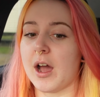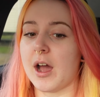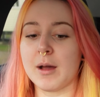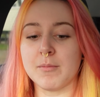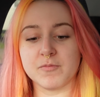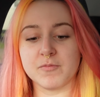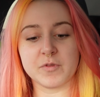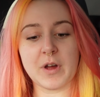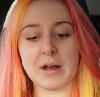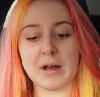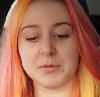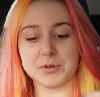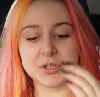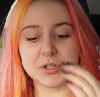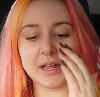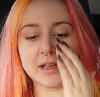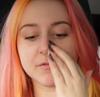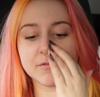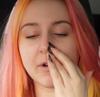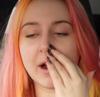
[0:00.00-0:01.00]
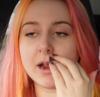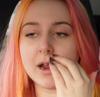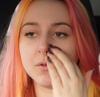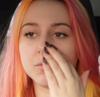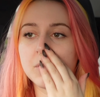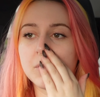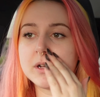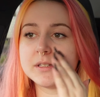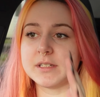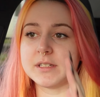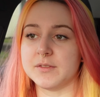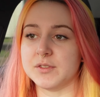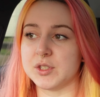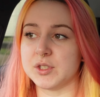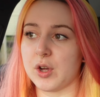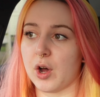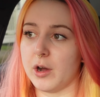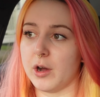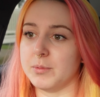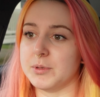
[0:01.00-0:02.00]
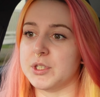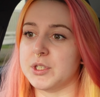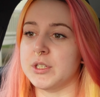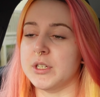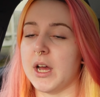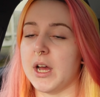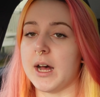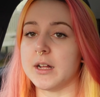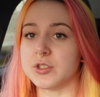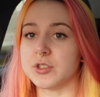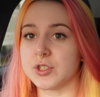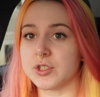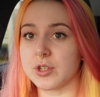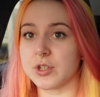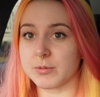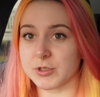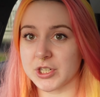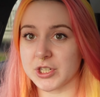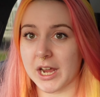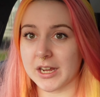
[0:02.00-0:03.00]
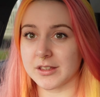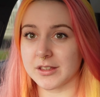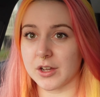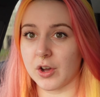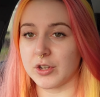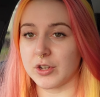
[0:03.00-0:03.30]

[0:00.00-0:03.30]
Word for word: I'm, I was like, right, whilst I've stopped, I'll just double check the